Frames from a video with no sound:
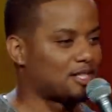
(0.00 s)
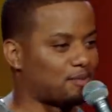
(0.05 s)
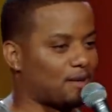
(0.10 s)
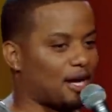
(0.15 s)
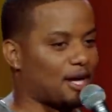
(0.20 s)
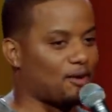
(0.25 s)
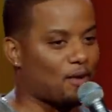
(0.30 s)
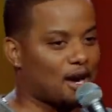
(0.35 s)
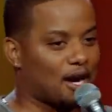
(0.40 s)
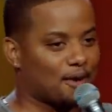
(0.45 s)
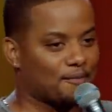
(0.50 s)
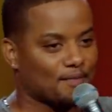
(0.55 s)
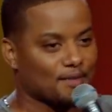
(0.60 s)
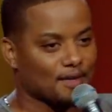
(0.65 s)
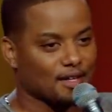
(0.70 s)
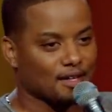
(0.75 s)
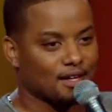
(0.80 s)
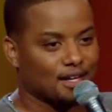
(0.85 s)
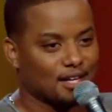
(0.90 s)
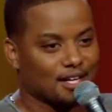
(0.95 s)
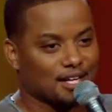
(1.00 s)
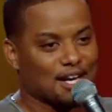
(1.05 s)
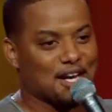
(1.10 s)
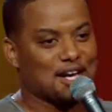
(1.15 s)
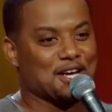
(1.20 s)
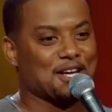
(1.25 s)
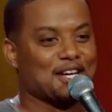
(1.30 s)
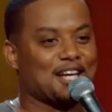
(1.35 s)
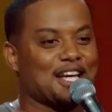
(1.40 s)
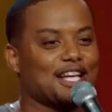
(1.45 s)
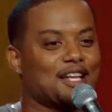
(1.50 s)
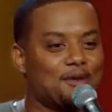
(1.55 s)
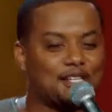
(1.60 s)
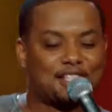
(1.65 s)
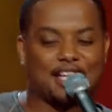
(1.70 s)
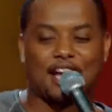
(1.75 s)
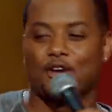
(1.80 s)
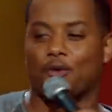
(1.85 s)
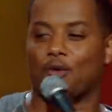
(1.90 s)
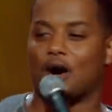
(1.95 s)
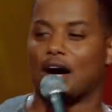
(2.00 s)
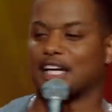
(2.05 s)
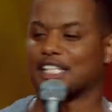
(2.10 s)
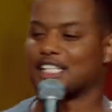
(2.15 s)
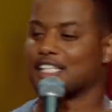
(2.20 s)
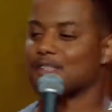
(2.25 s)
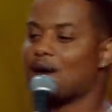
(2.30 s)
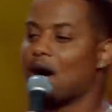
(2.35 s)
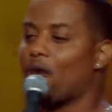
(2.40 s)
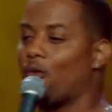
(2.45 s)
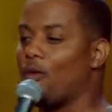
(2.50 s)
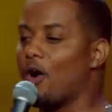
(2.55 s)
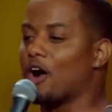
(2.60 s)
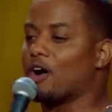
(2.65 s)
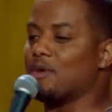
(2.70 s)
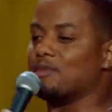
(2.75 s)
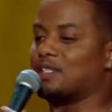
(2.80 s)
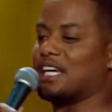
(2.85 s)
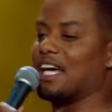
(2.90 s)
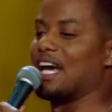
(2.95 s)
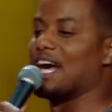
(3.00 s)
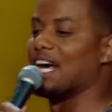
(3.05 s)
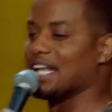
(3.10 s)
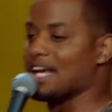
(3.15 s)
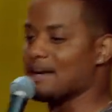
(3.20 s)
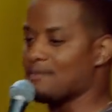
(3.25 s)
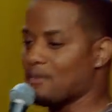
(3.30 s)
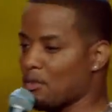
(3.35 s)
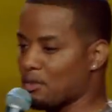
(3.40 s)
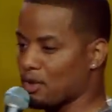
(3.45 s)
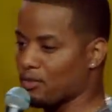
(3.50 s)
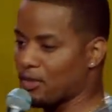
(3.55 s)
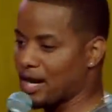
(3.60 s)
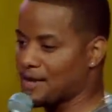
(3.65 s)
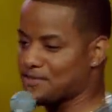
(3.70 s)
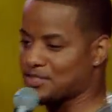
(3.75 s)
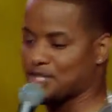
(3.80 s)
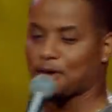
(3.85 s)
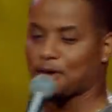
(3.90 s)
me explain why. Let me tell you why. This is my welcome to LA moment, right?